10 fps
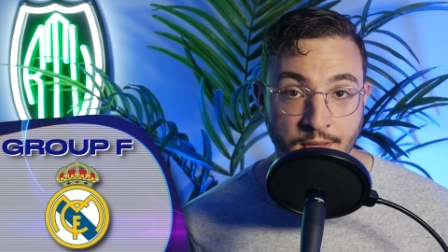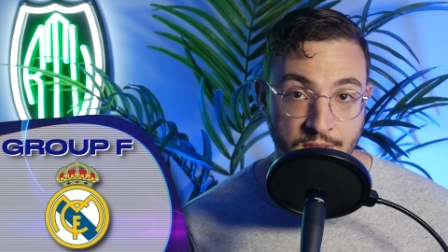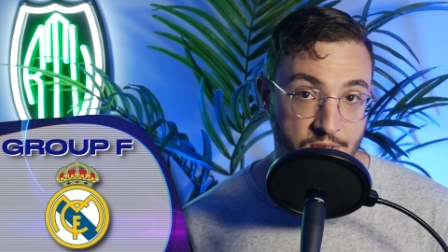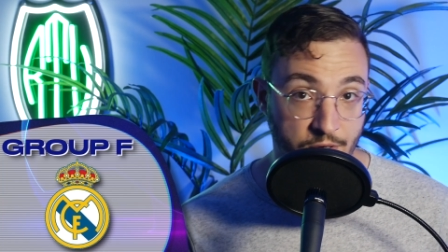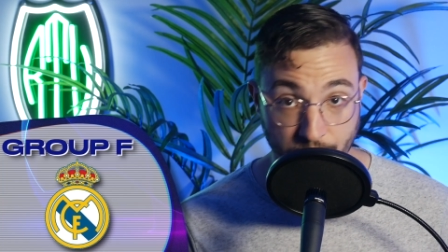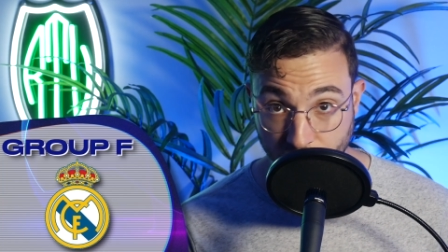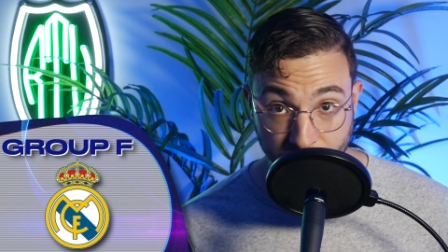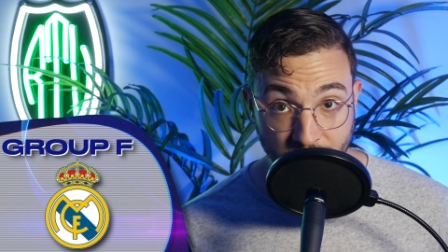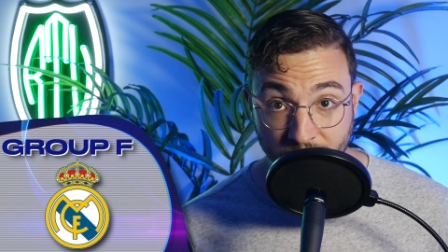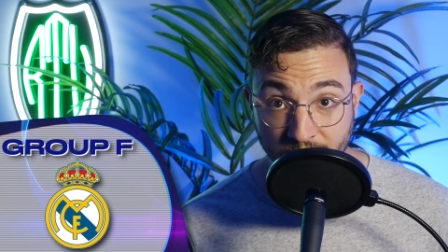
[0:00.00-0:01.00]
Hazard through the
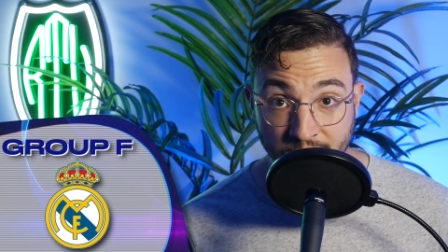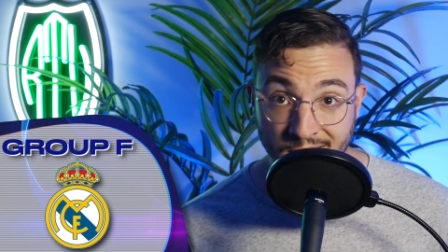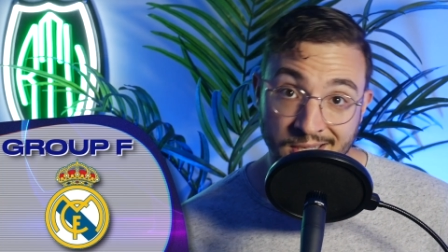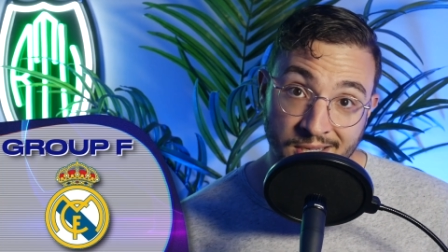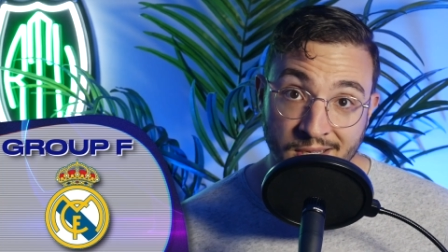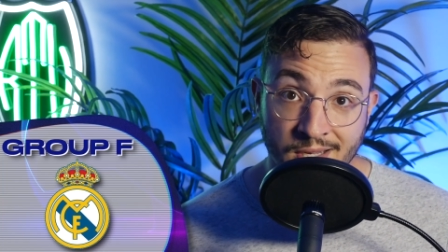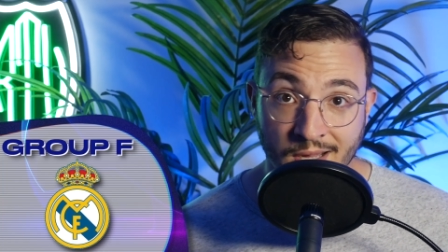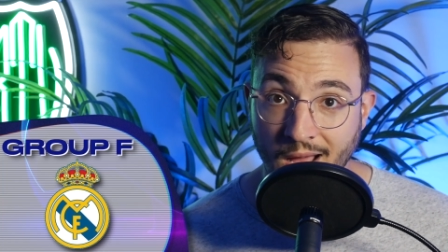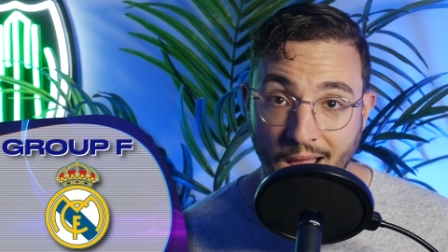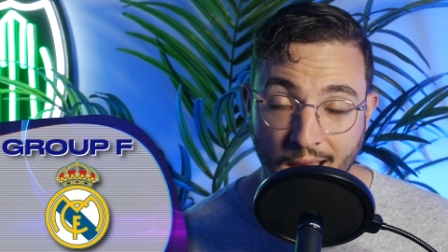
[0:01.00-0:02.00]
middle?
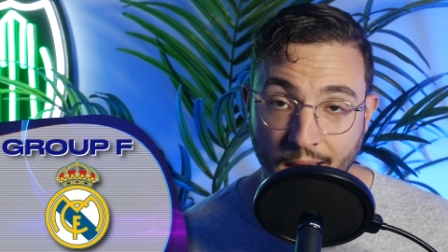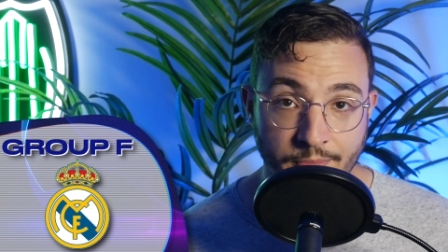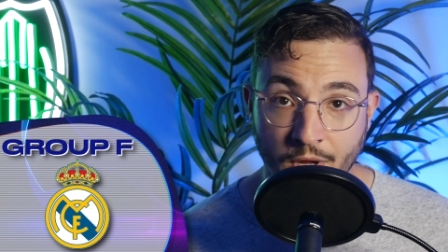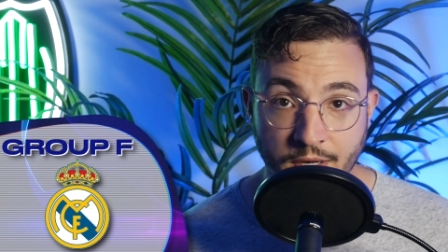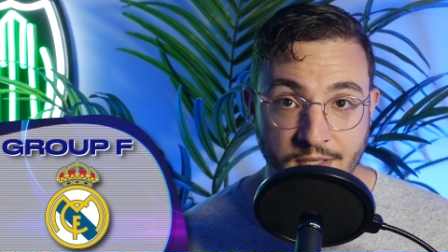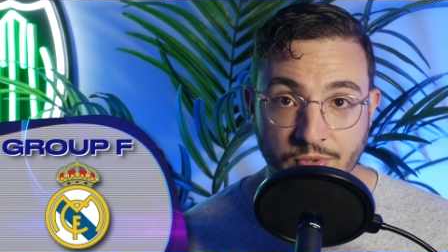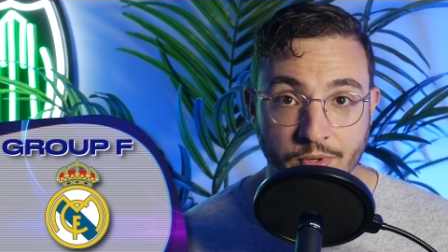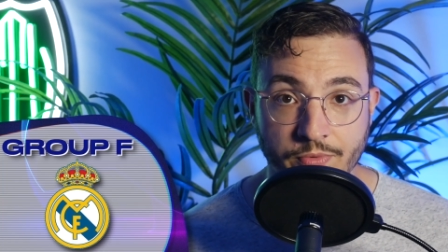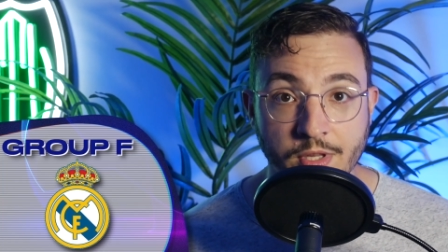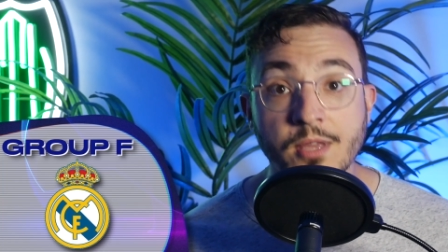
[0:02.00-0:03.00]
I'm not into
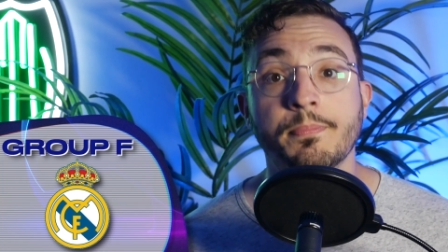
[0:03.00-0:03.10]
it really,